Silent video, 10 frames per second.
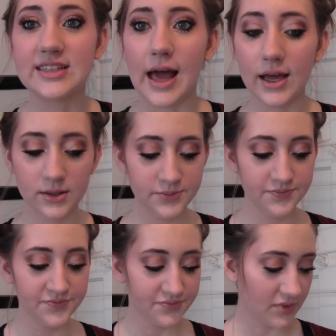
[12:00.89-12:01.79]
that.
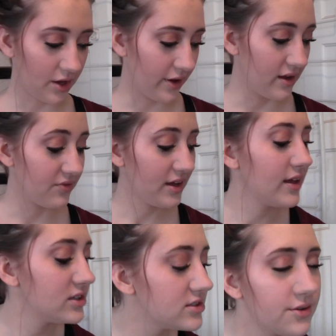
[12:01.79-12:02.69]
Okay, and fake
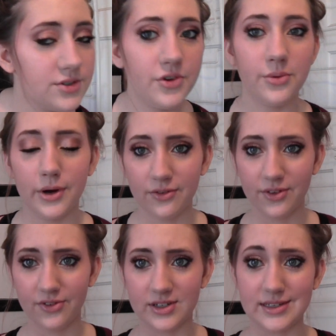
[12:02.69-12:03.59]
lashes always feel weird for
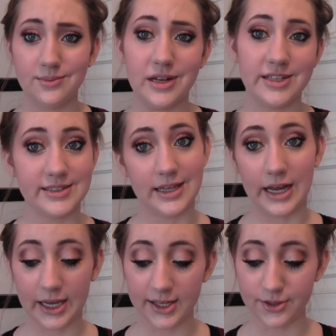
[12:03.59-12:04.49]
the first 10 minutes, and then
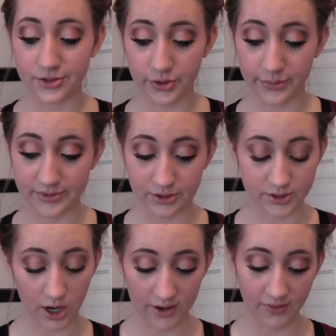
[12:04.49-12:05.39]
I get used to them. So
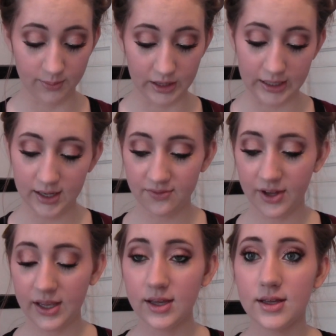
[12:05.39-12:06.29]
sorry if I'm blinking
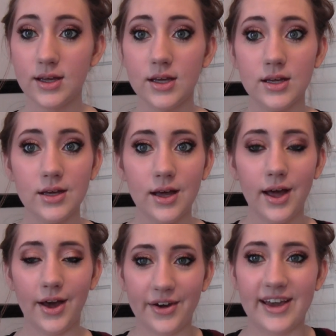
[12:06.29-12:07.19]
funny.
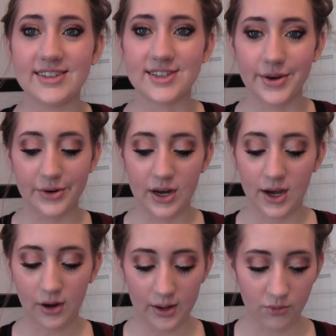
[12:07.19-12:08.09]
Okay, so
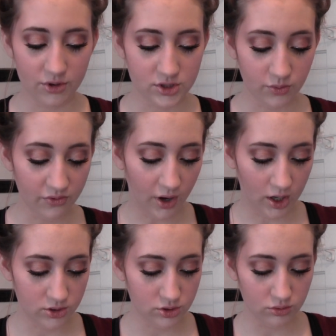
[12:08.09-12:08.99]
now I'm going to move
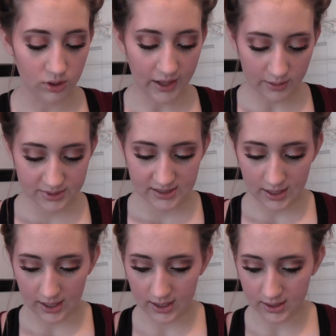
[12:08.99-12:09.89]
on to lips.
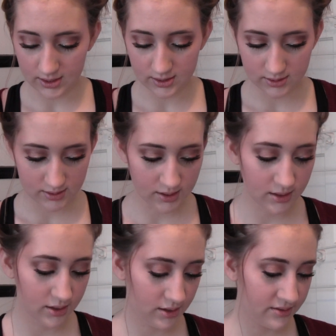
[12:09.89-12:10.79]

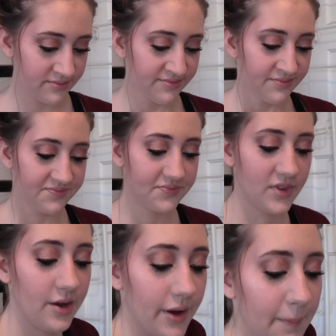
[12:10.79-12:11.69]
And,
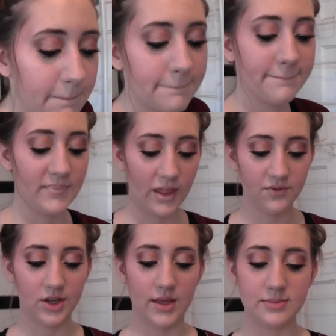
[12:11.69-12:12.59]
okay,
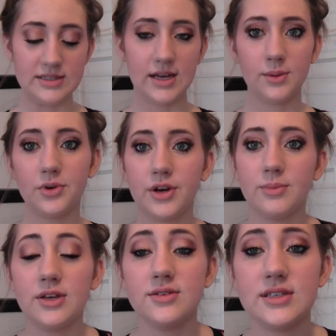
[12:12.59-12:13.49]
for lipstick, I'm going to
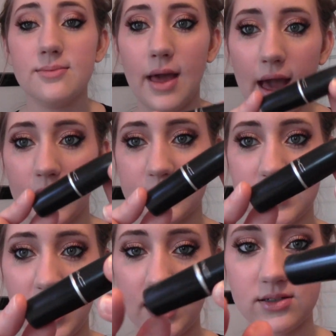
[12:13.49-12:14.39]
be using
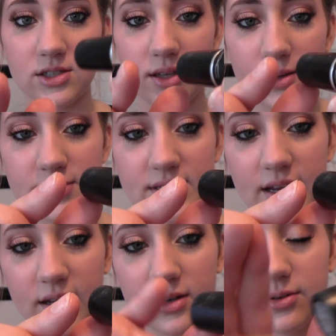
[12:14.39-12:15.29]
MAC's Angel Lipstick,